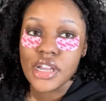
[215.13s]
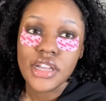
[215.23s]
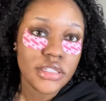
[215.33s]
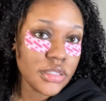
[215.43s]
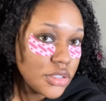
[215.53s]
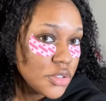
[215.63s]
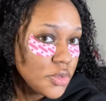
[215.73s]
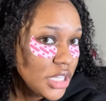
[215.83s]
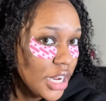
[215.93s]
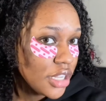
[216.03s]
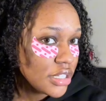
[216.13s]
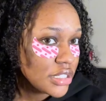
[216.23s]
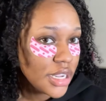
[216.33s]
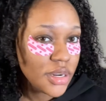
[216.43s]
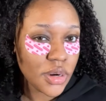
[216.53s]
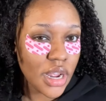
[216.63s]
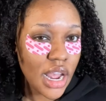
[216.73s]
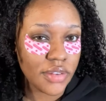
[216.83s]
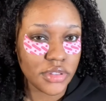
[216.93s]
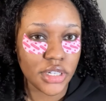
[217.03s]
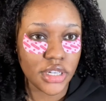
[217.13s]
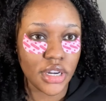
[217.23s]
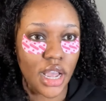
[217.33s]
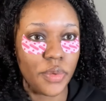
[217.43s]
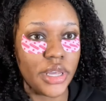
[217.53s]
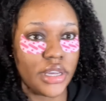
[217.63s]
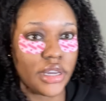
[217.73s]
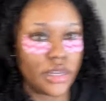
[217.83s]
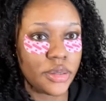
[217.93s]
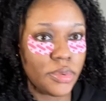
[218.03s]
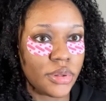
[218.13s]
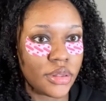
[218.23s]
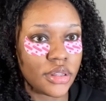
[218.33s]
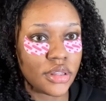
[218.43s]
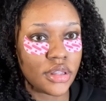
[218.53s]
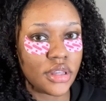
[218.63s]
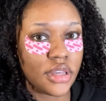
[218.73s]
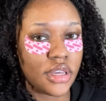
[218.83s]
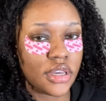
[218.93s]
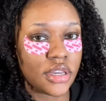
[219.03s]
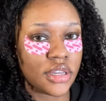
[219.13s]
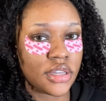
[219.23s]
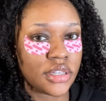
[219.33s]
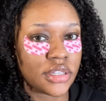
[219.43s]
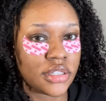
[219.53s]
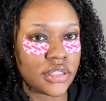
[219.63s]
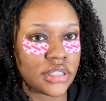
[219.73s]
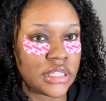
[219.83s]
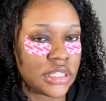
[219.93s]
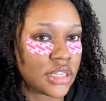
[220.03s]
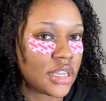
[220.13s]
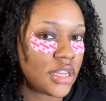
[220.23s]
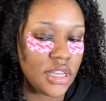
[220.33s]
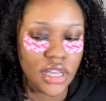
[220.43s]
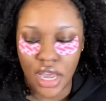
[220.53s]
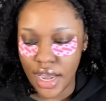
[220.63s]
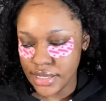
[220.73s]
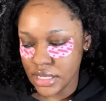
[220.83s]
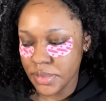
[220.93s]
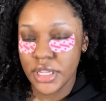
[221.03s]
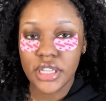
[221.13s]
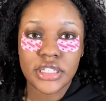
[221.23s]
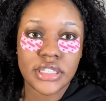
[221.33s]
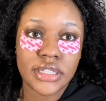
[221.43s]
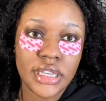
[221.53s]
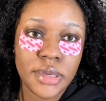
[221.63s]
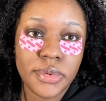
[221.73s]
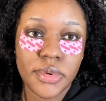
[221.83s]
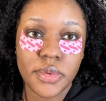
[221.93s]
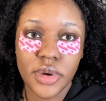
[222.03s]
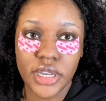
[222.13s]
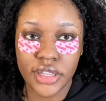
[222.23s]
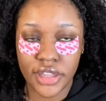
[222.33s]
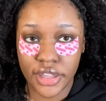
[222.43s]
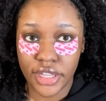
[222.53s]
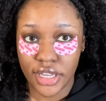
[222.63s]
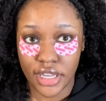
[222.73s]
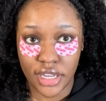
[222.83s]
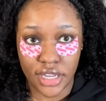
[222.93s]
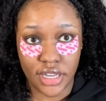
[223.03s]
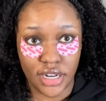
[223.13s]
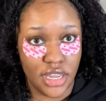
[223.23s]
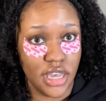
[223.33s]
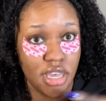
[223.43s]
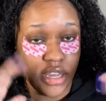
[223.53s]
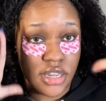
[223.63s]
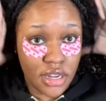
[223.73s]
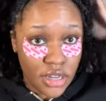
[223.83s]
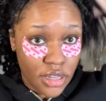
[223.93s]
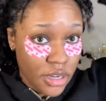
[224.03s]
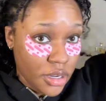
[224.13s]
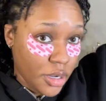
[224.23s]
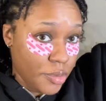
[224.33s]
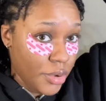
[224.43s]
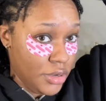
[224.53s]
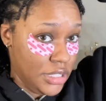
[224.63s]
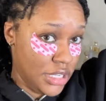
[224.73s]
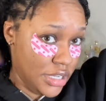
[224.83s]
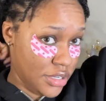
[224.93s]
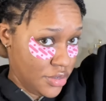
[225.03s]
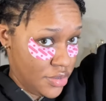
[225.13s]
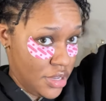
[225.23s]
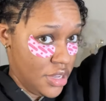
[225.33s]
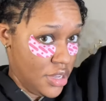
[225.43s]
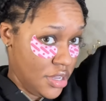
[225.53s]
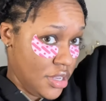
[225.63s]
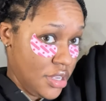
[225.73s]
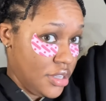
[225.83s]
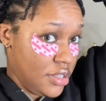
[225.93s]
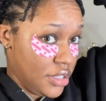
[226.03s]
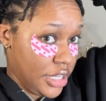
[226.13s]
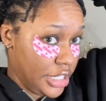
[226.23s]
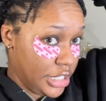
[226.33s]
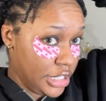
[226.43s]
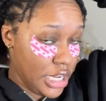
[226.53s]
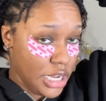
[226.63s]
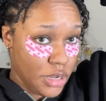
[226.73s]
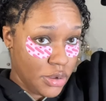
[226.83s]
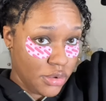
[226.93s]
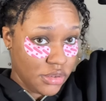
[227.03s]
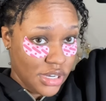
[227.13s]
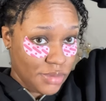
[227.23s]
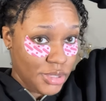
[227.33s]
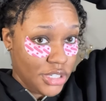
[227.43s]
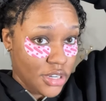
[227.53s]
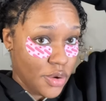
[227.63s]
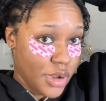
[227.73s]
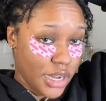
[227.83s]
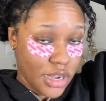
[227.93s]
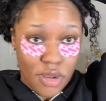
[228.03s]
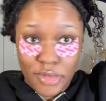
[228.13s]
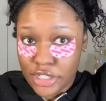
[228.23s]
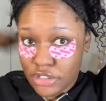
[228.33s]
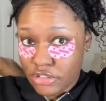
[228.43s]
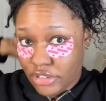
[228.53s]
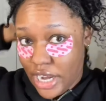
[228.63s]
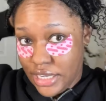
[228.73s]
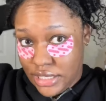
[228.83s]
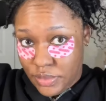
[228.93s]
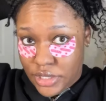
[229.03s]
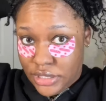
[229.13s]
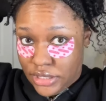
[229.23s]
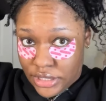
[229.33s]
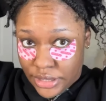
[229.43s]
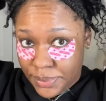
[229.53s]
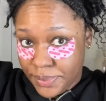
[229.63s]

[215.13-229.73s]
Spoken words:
So this is what the hair looks like after I wake up. And I typically sleep with it in like a ponytail, like so, not me showing all my tricks and whatnot.